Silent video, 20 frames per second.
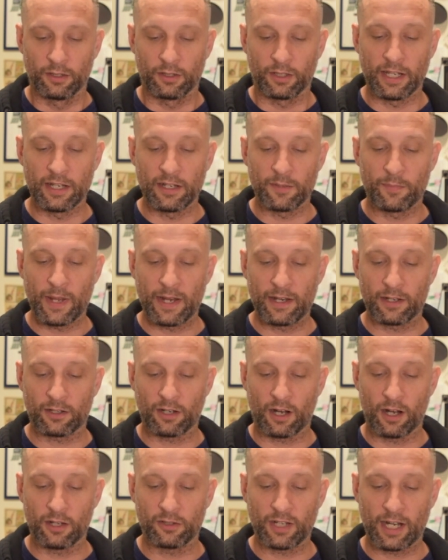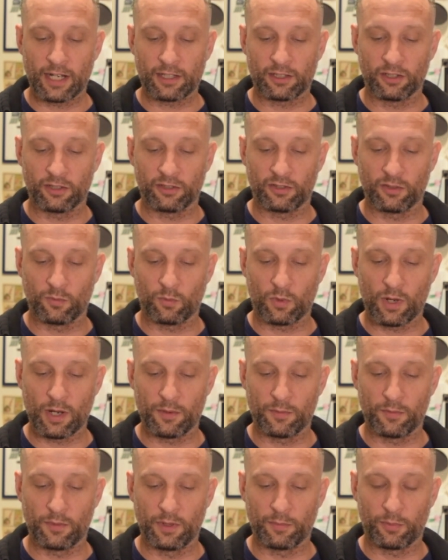independent contractors and
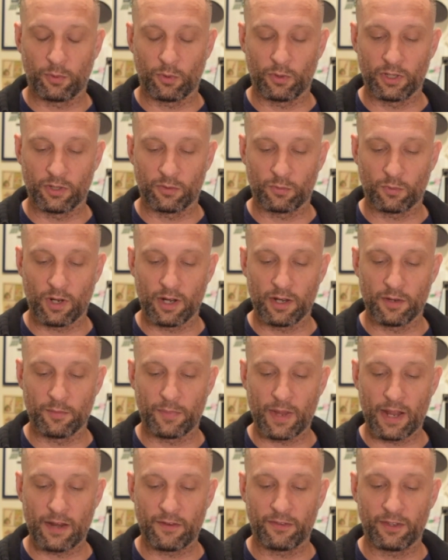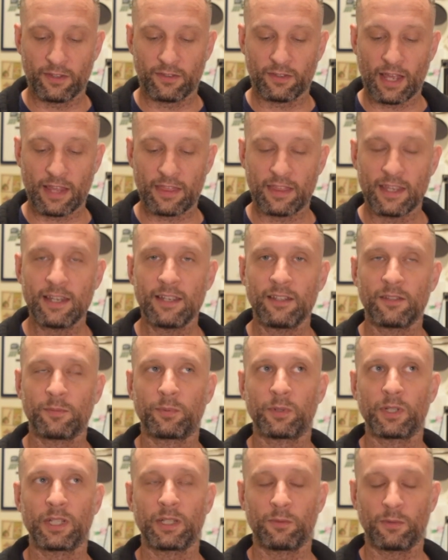what employees want in benefits. I think it's
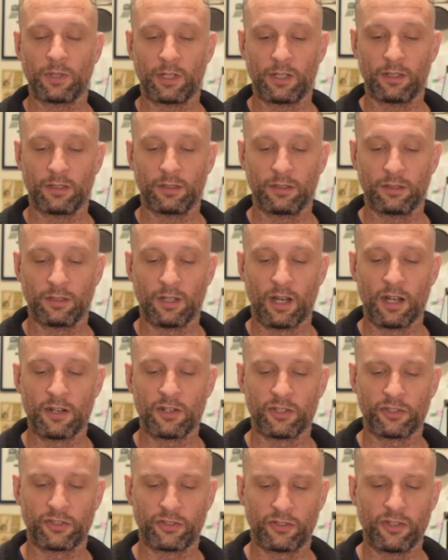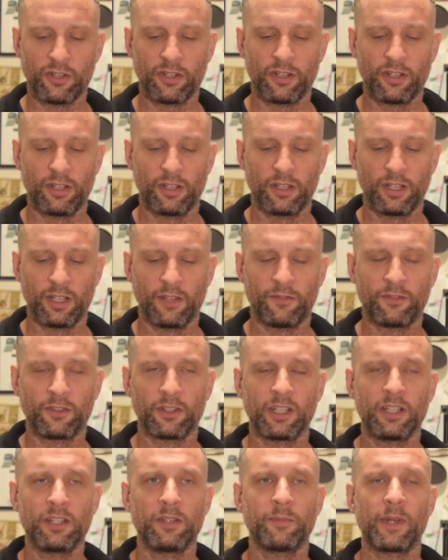pretty well understood. If
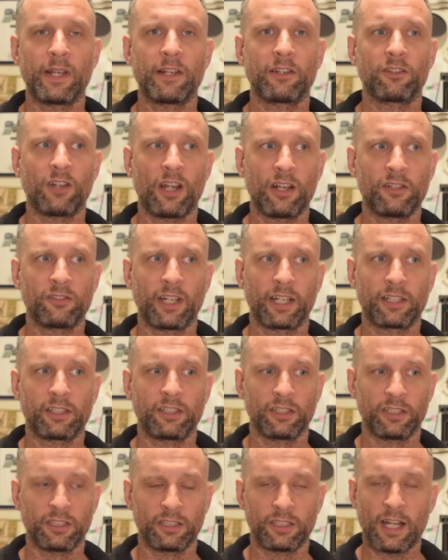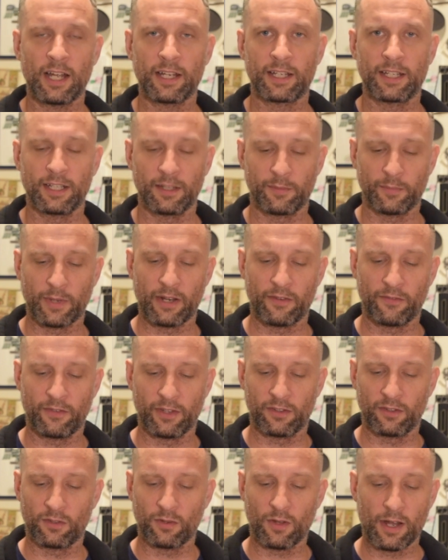you're an independent contractor, you're not getting
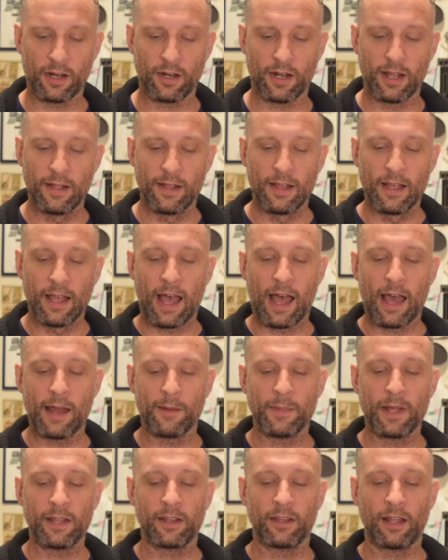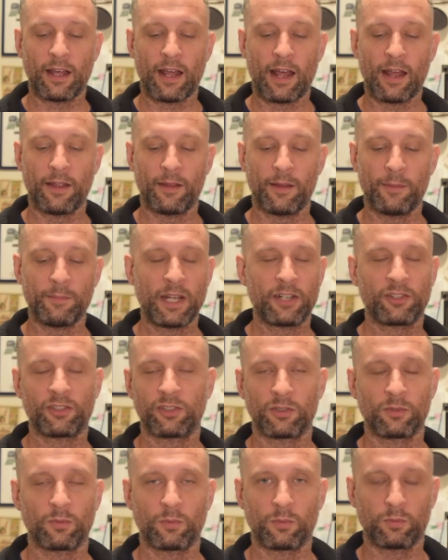benefits. So I'm not
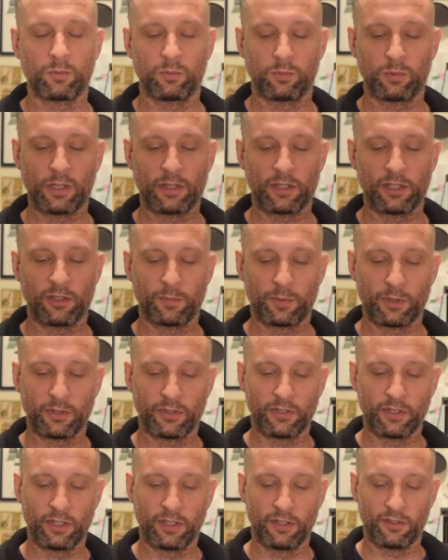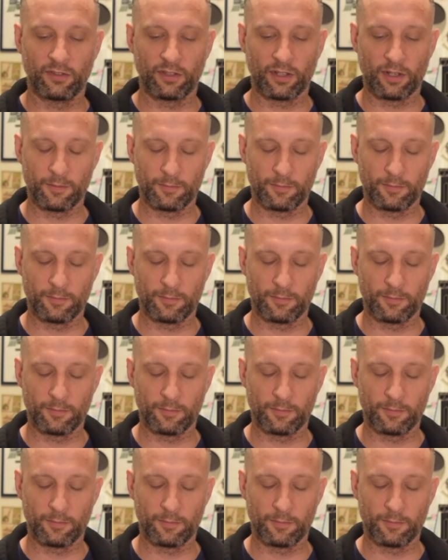sure what this person is